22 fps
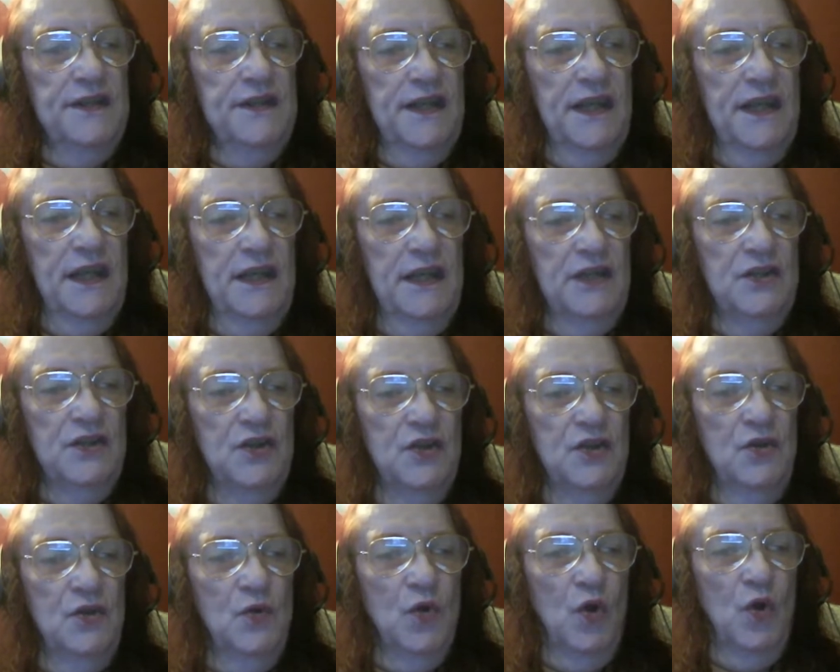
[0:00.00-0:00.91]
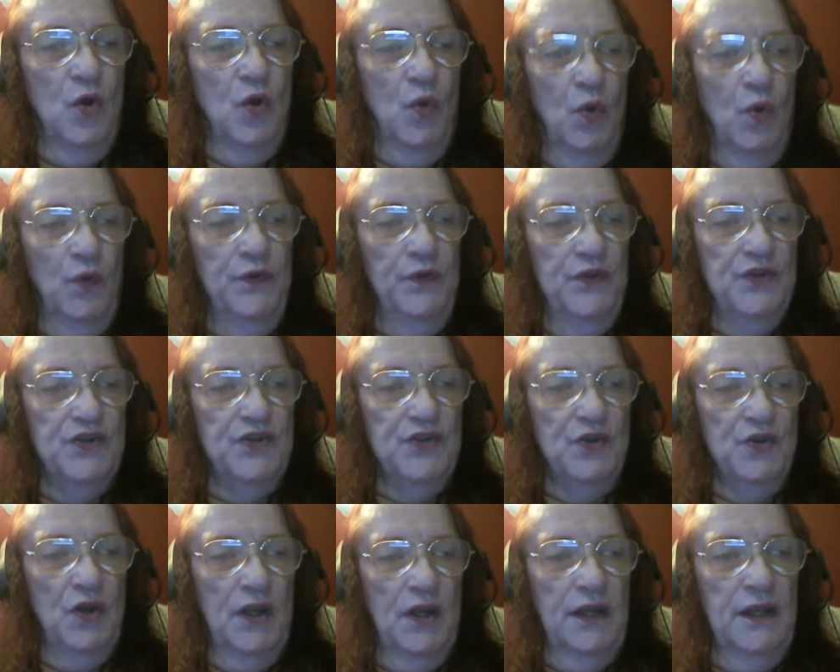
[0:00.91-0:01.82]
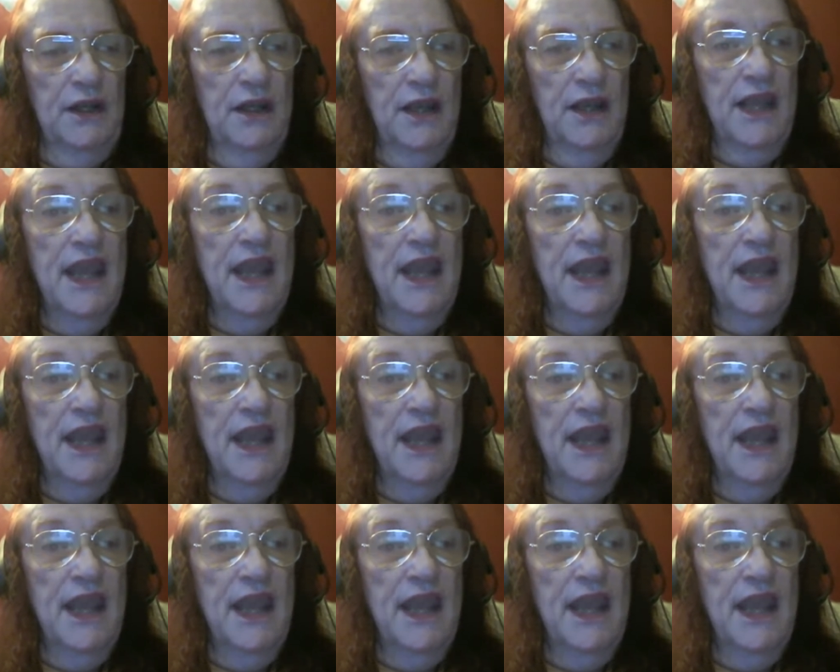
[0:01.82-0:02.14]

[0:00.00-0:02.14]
day to hold the strike,